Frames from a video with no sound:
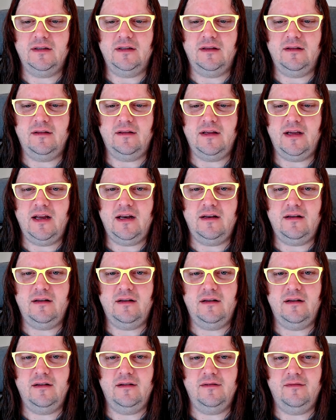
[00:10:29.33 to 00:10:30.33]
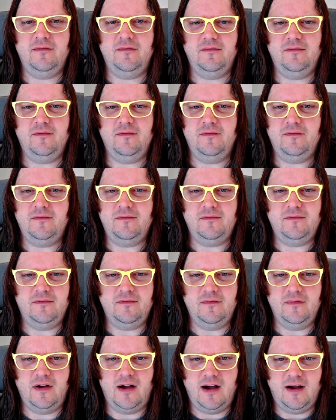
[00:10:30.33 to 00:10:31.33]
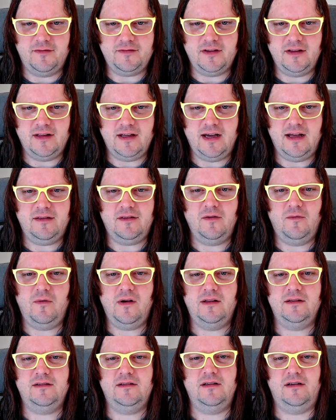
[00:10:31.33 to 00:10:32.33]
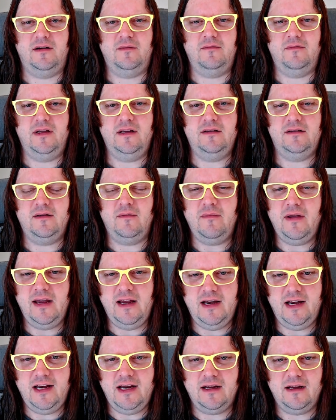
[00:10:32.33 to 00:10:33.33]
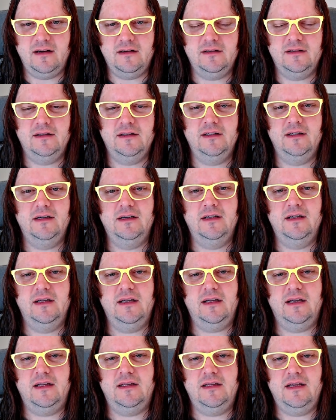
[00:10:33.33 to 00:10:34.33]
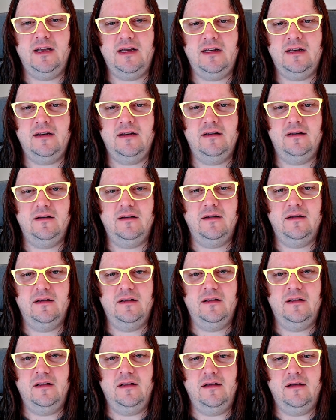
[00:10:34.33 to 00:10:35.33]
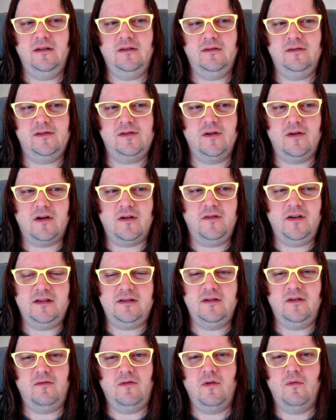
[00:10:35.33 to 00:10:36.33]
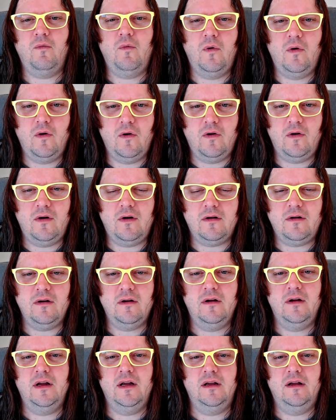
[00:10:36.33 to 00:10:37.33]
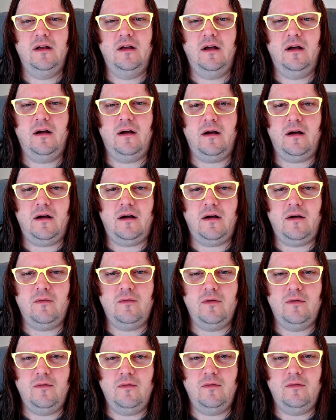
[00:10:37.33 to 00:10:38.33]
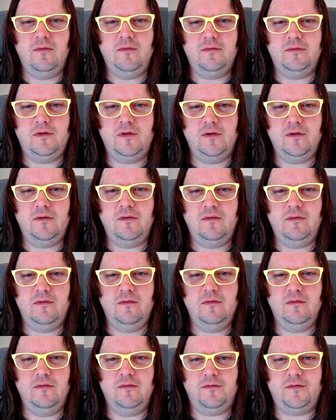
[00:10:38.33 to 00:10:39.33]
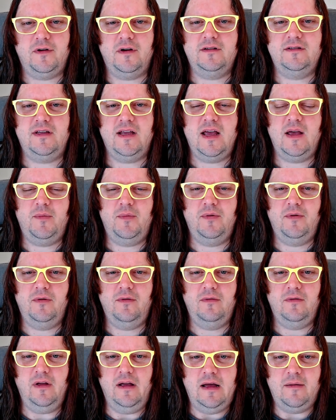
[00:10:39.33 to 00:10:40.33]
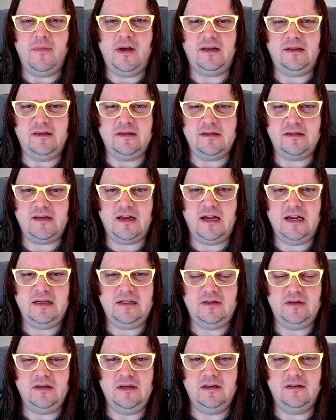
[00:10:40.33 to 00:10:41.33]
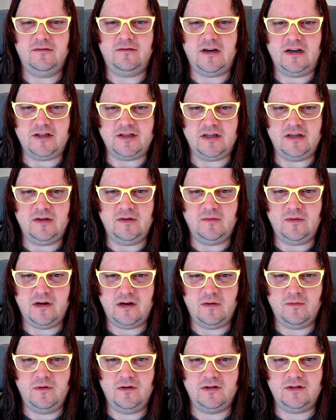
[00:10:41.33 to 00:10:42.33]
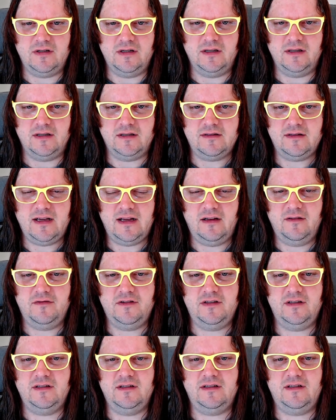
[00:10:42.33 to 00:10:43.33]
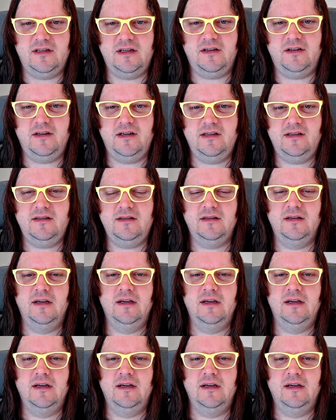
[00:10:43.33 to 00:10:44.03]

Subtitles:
then after that, the ones that I'm intermediate, and then sort of as a reward, I will do, for example, I'm at the stage in Russian where I'm watching television series.